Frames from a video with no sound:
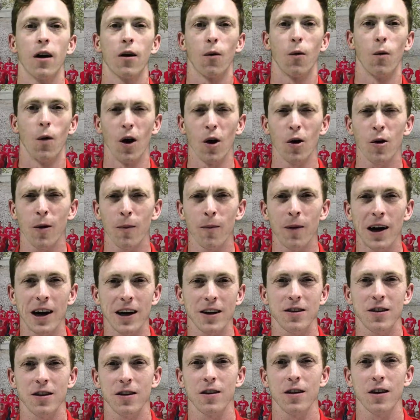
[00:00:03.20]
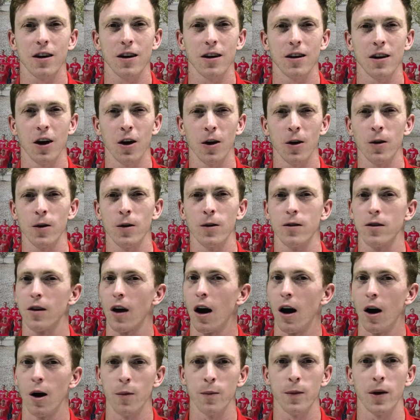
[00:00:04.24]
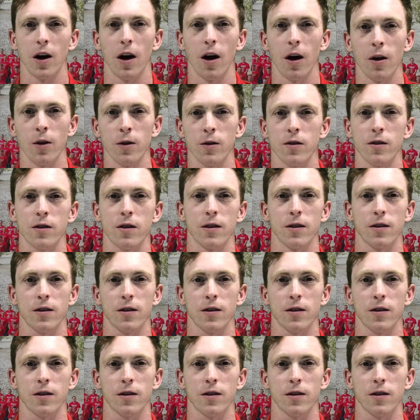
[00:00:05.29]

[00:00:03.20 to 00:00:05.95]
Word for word: Welcome back to The Good News. I'm your host,